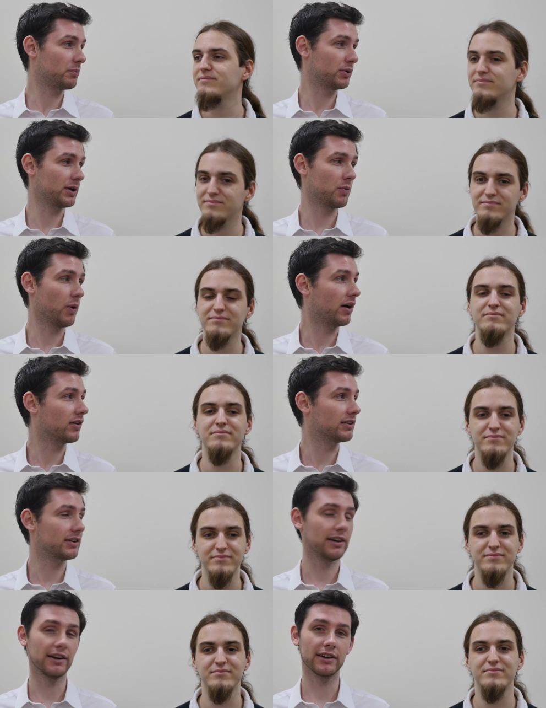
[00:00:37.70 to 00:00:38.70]
Speaker 1: pretty
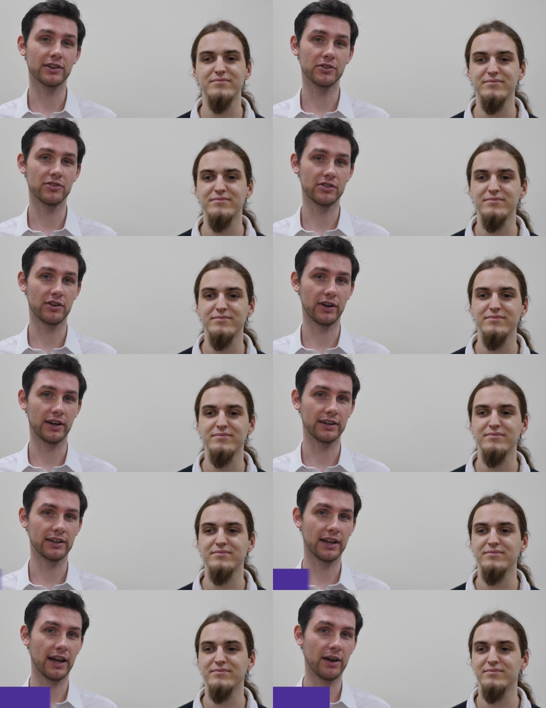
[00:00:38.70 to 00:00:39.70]
well, uh,
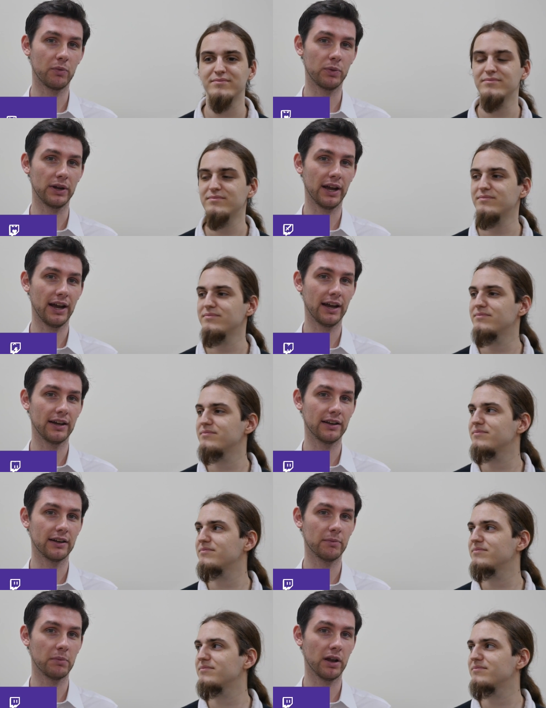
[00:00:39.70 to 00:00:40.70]
considering that we had
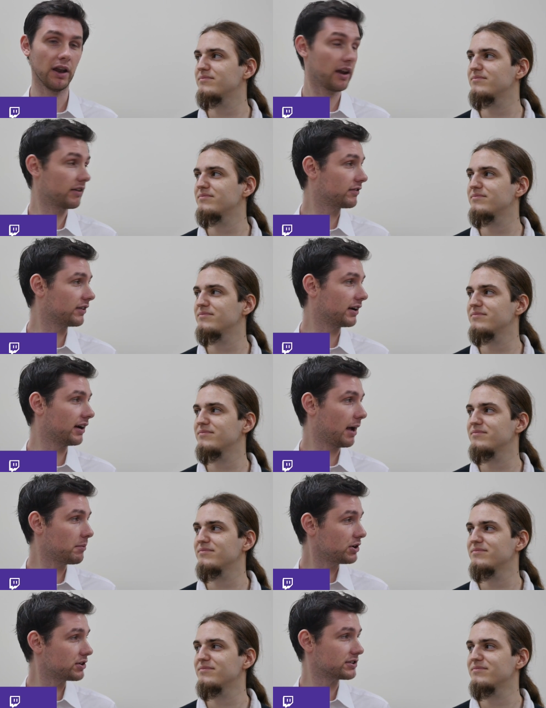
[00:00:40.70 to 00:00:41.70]
um, a lot of uh,
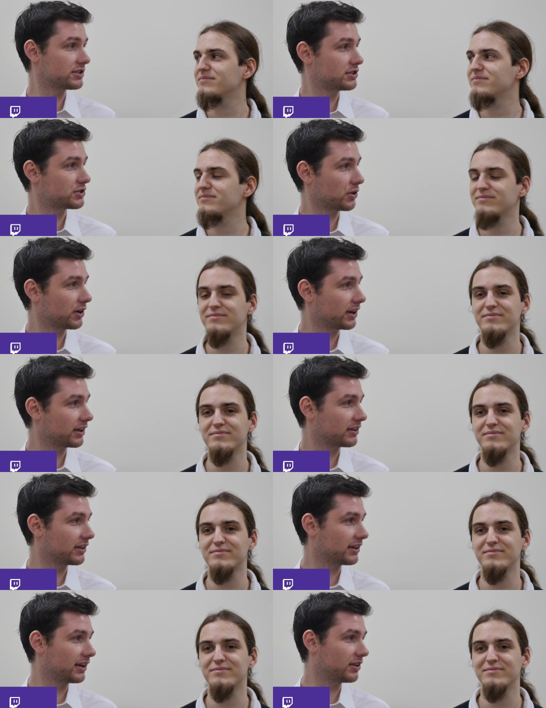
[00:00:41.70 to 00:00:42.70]
amateurs joining in
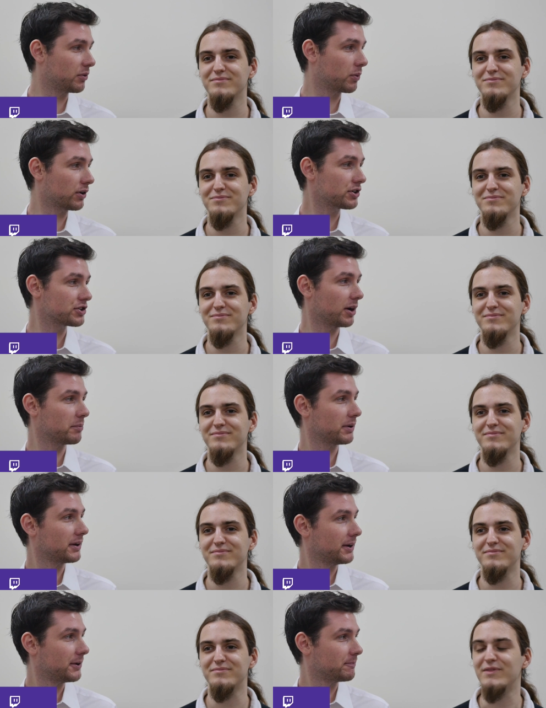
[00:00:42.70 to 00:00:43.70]
the in the workshop.
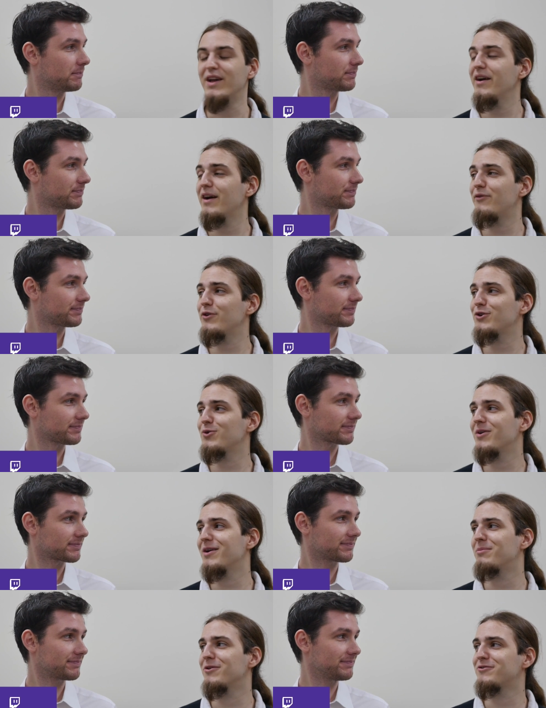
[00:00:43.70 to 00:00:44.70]
Speaker 2: Yeah, I thought you
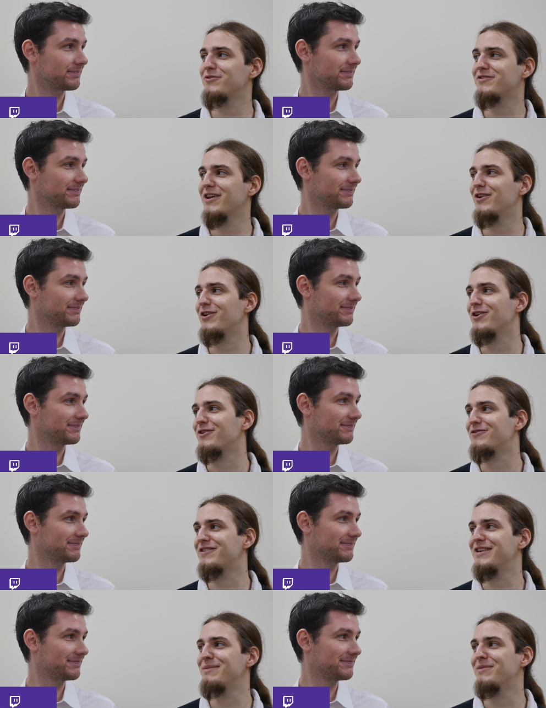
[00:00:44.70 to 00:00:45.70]
were about to say a lot of
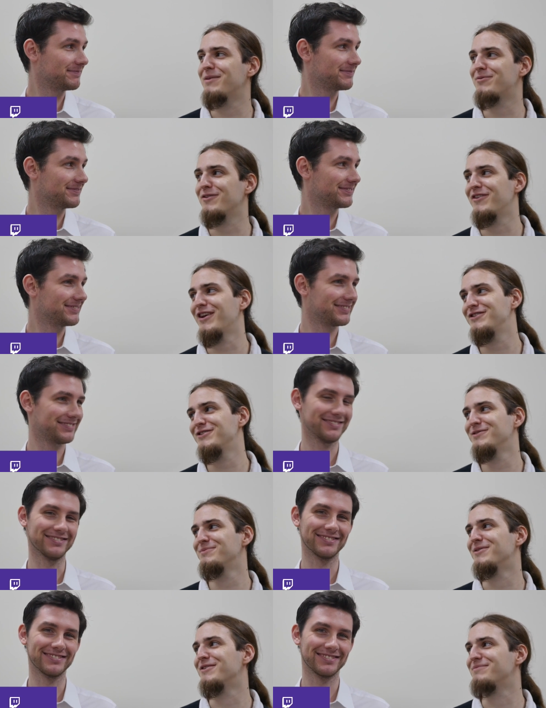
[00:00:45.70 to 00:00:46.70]
sleep deprivation,
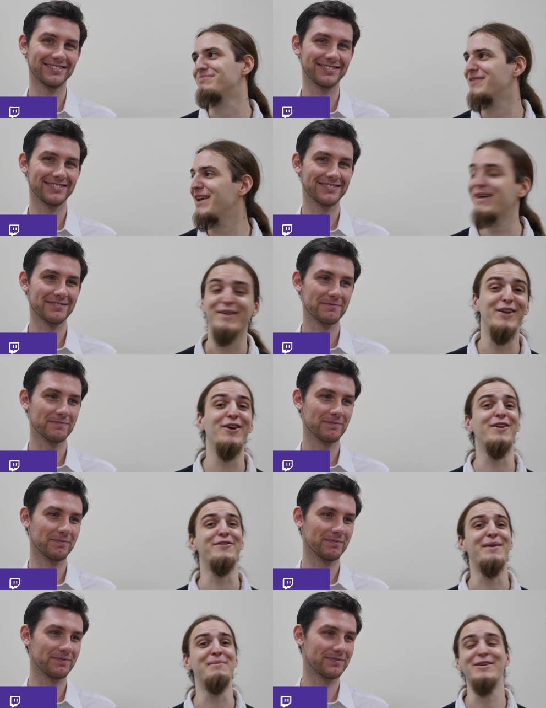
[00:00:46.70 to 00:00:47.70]
but yeah, a lot
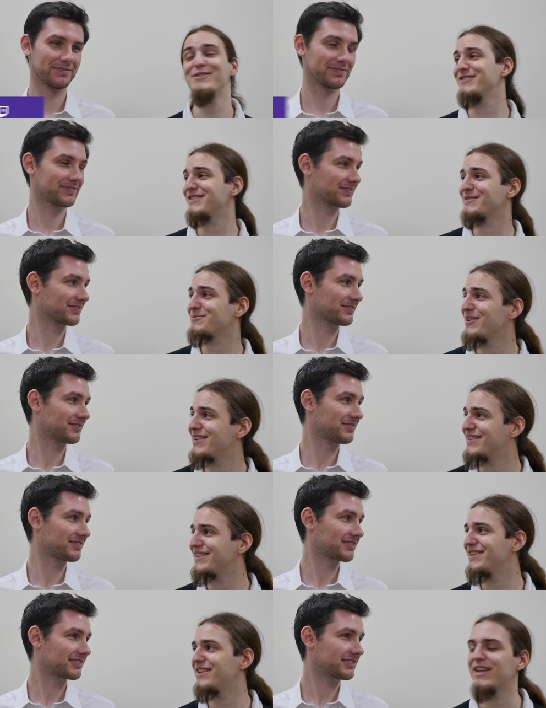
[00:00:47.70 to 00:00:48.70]
of amateurs as well,
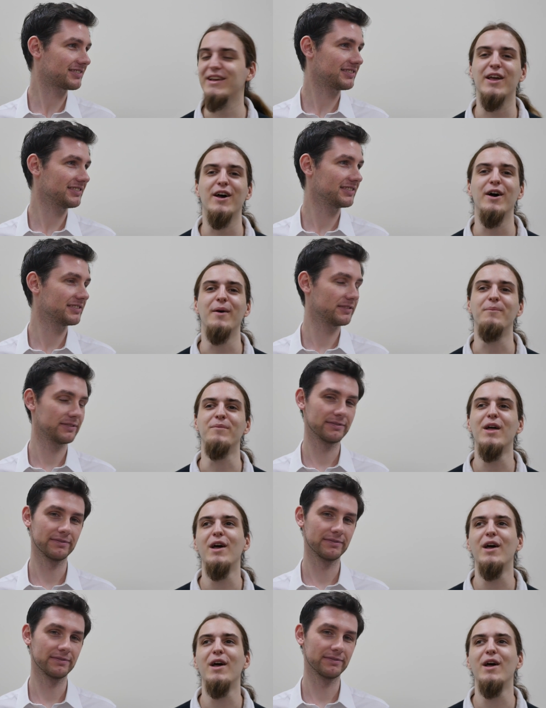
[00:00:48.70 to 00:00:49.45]
indeed. Like um,